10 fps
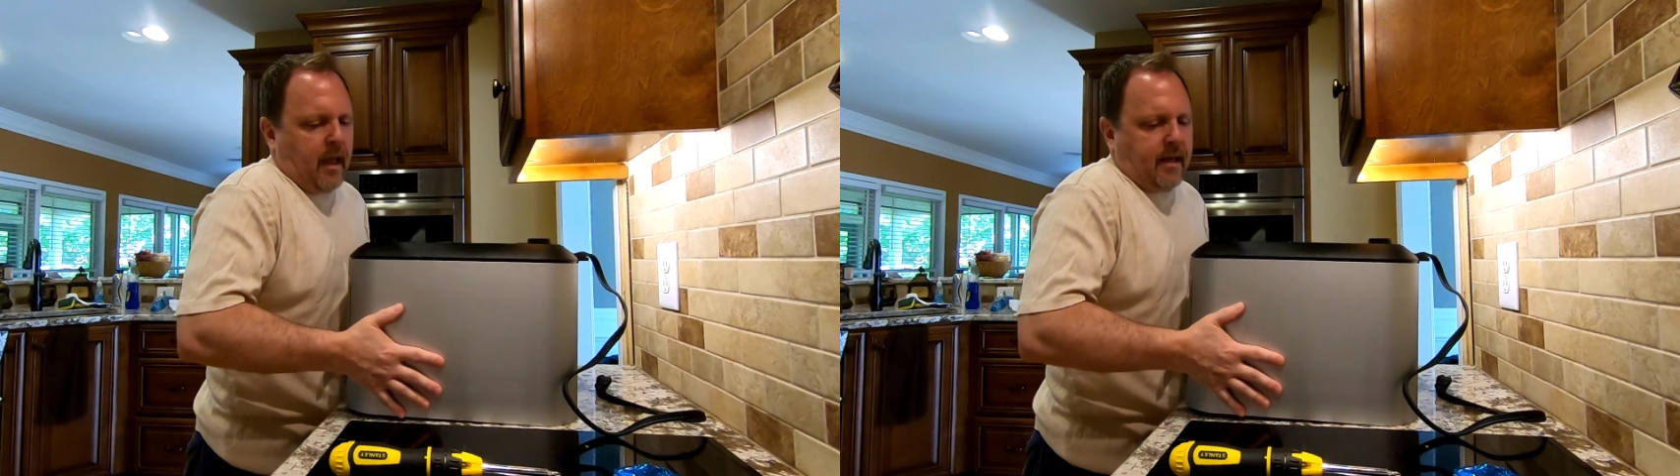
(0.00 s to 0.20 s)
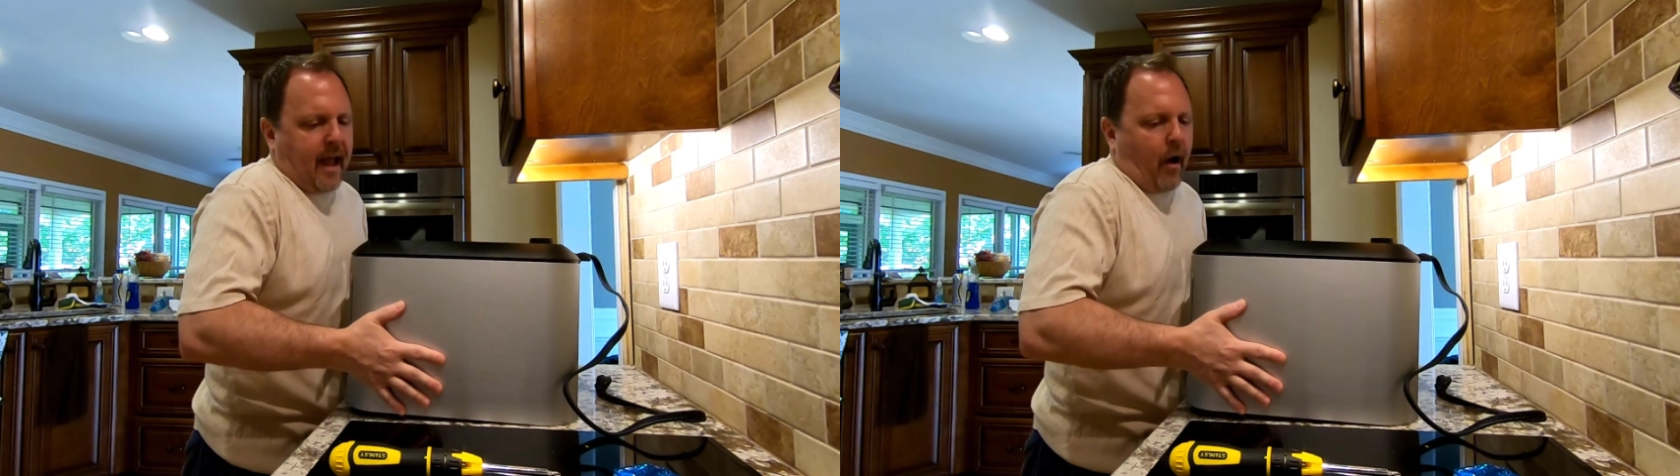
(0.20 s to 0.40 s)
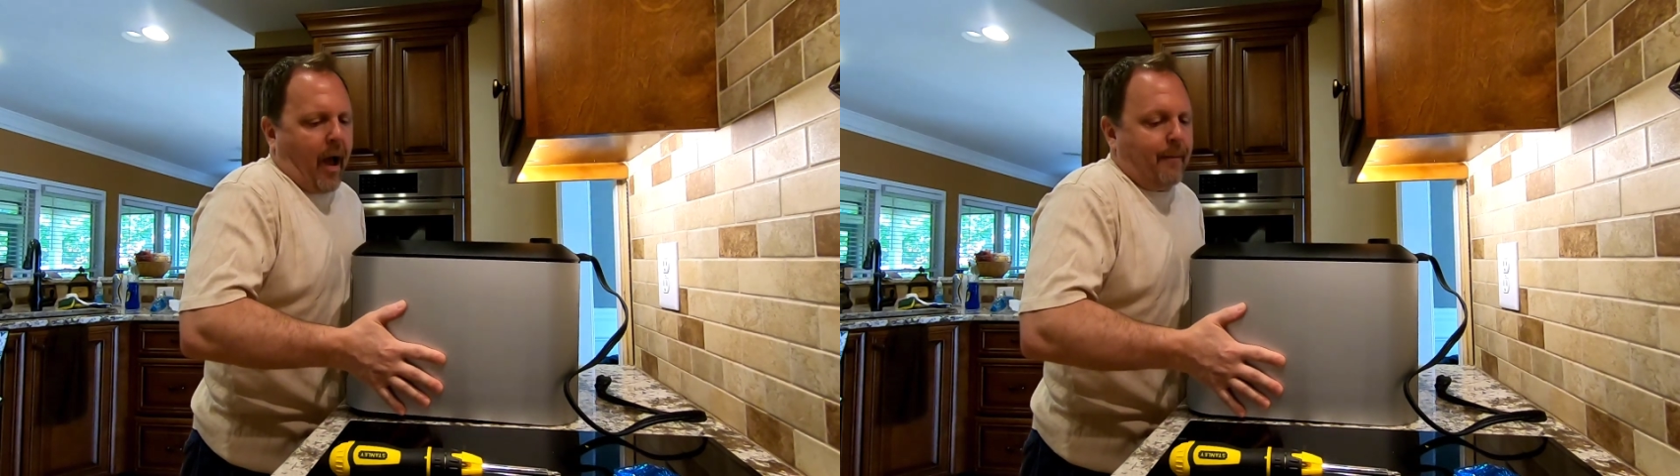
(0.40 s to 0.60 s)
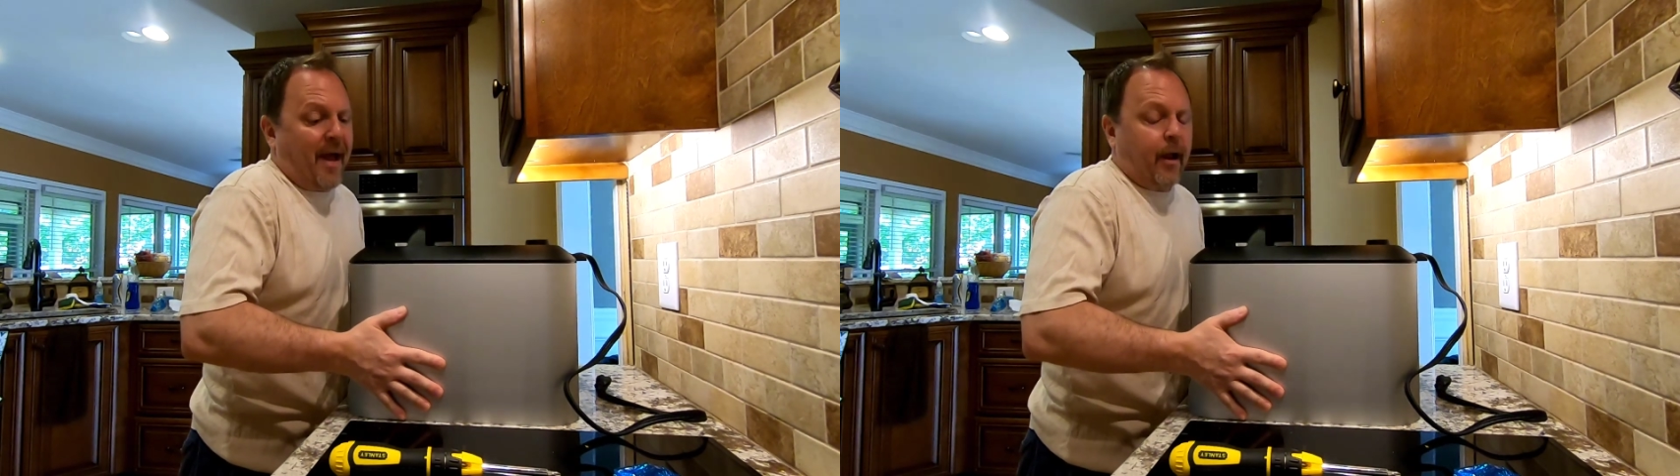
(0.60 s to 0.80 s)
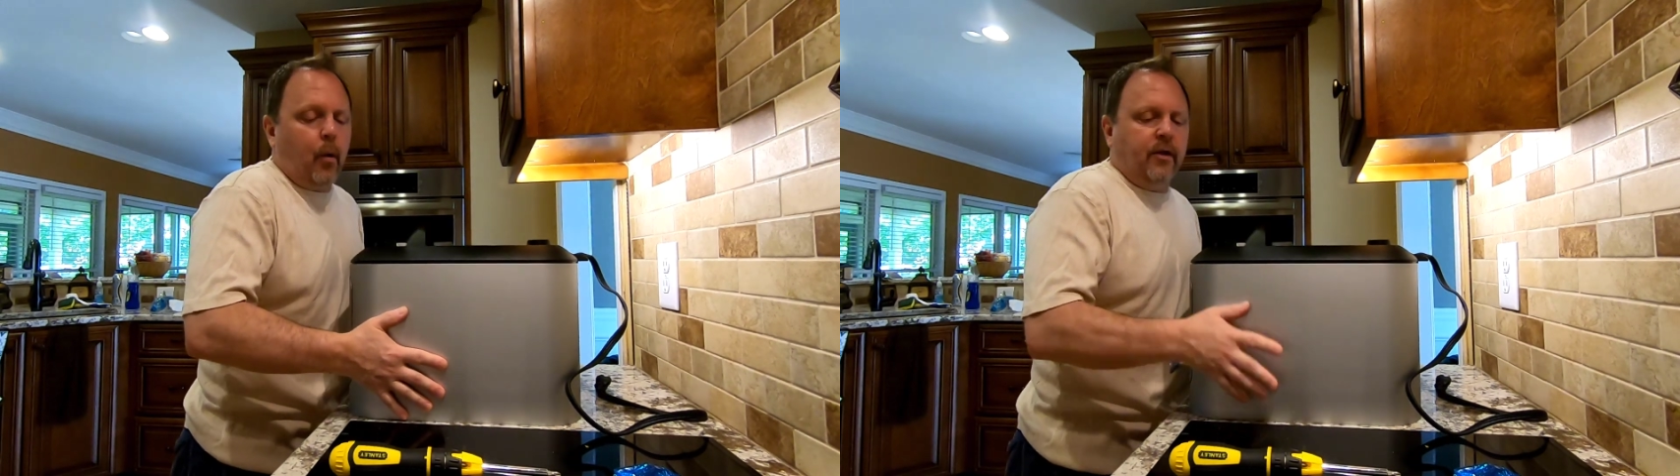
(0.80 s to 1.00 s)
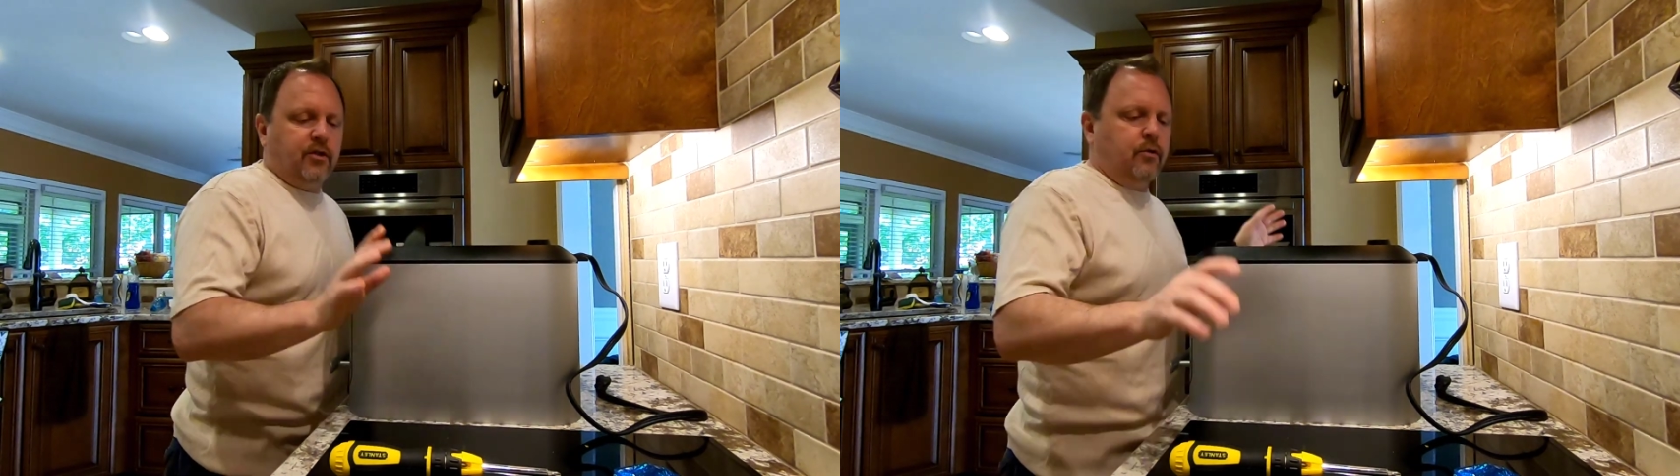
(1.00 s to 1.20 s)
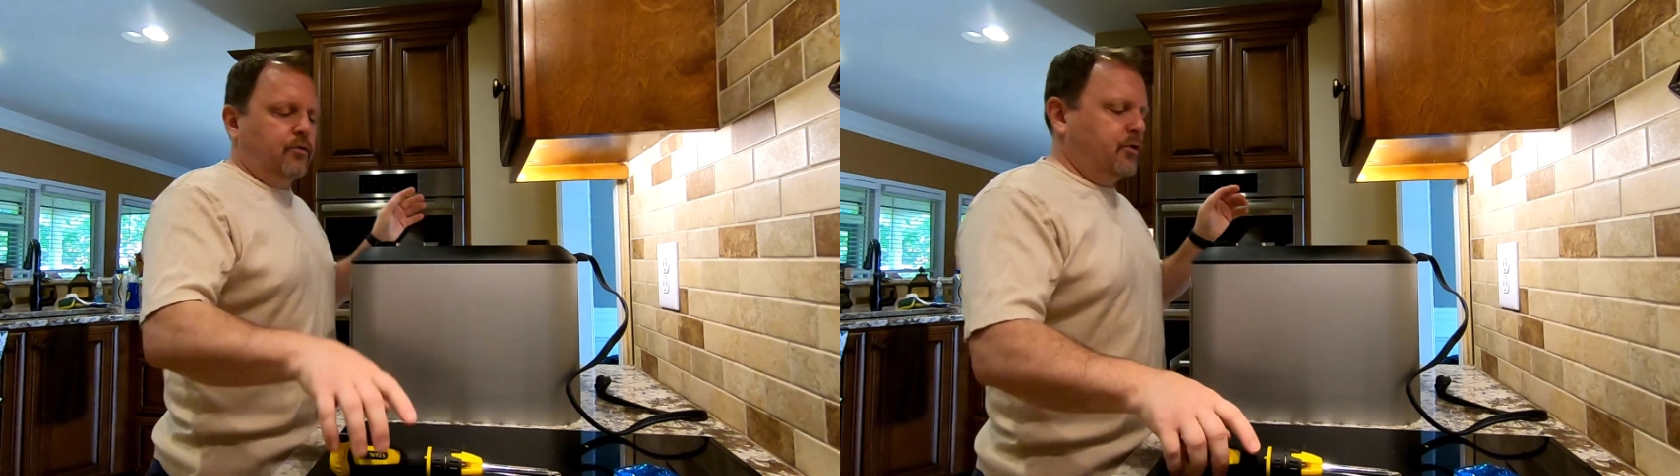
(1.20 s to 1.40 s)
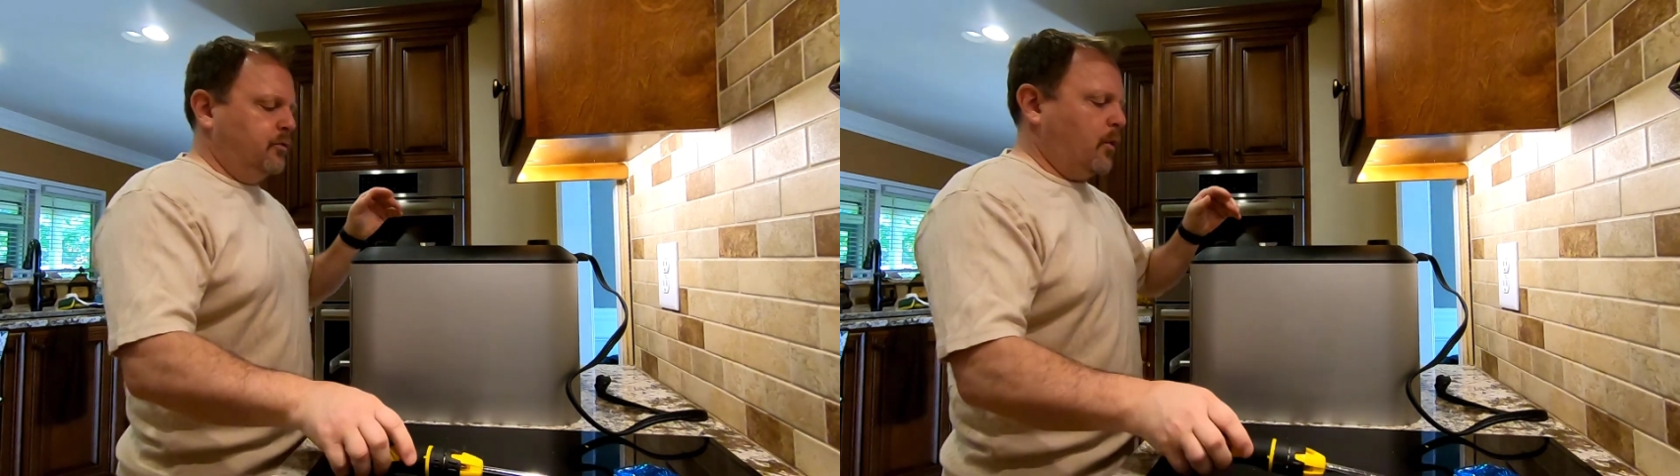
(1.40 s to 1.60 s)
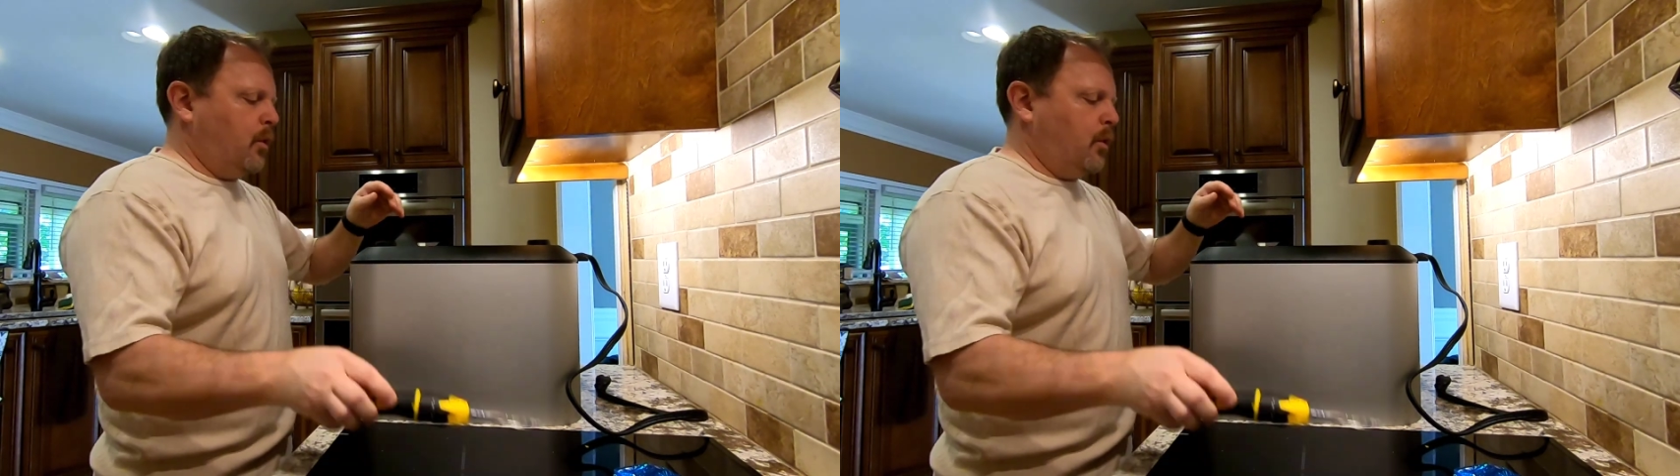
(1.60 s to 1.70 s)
Now, I'm not going to do the